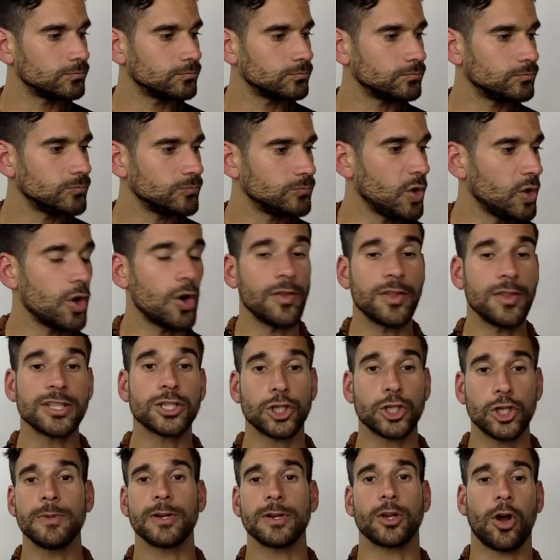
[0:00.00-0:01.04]
there's
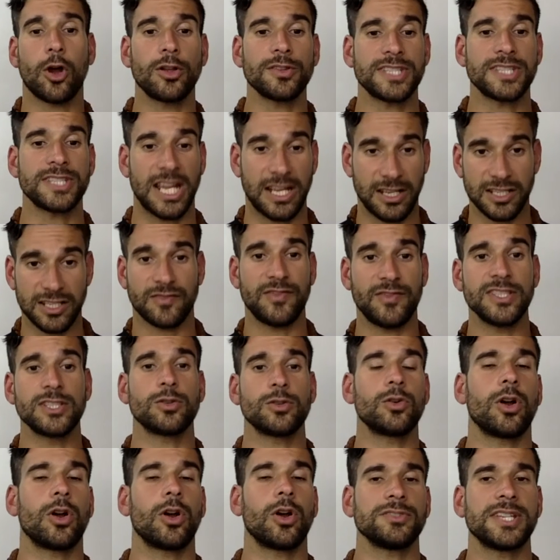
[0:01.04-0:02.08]
human contact, there's
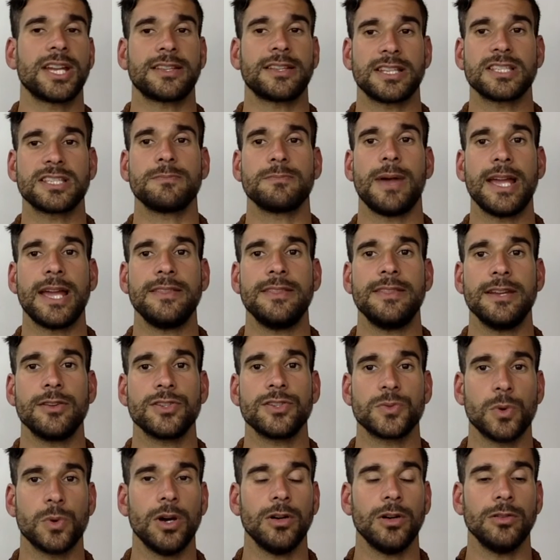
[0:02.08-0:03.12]
physical contact that's made there
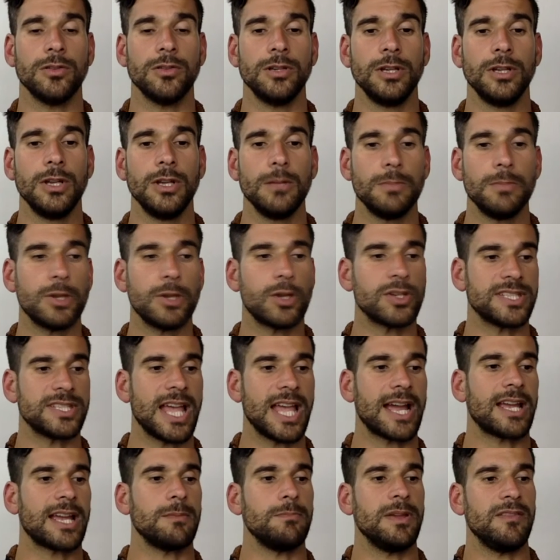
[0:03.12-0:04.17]
as well, because
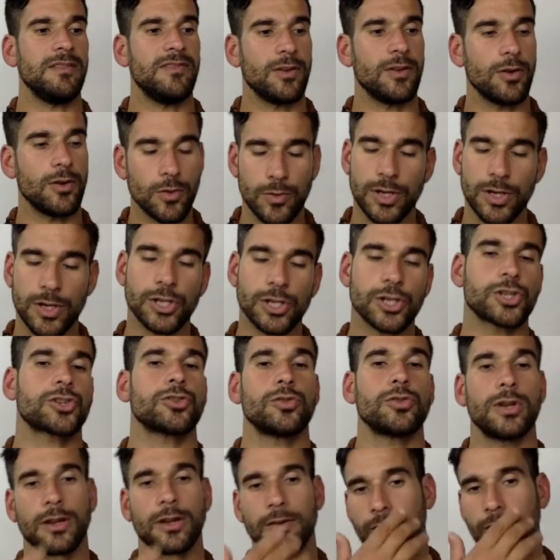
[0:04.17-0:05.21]
that can be very
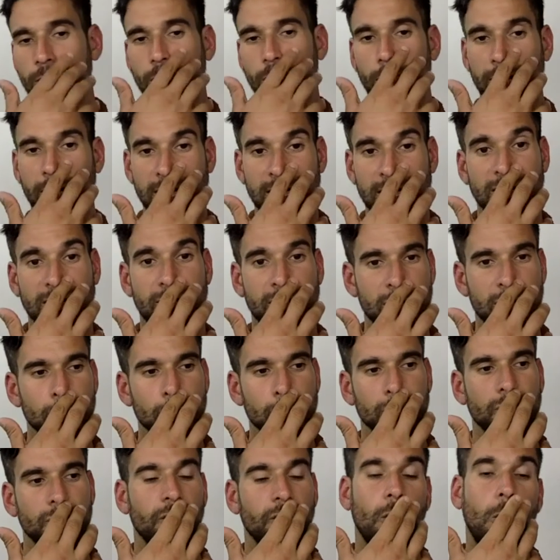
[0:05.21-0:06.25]
reassuring for
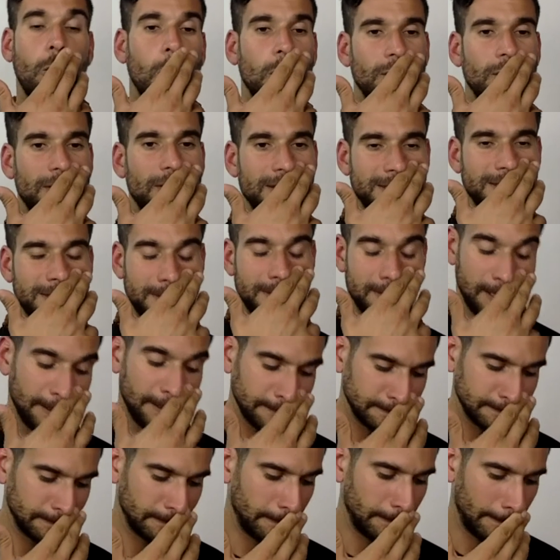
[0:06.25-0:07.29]
individuals, for all of us. Okay?
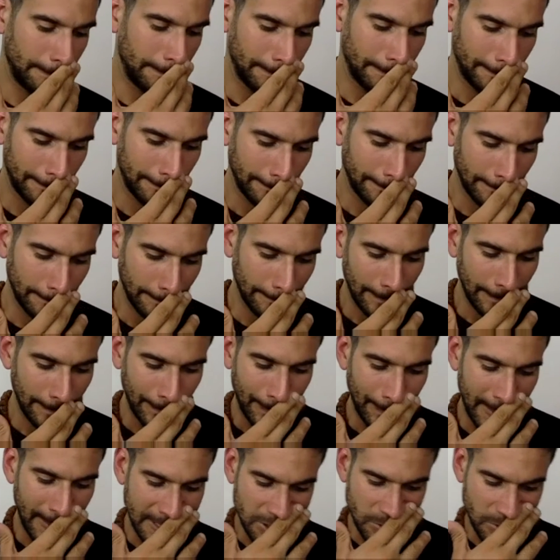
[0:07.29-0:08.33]

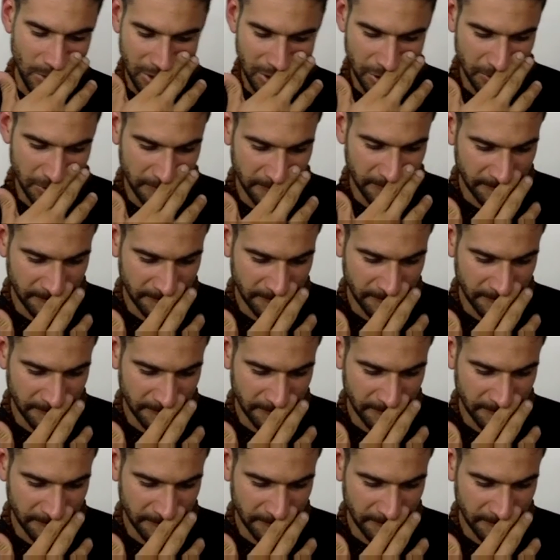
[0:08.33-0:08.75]
Next question.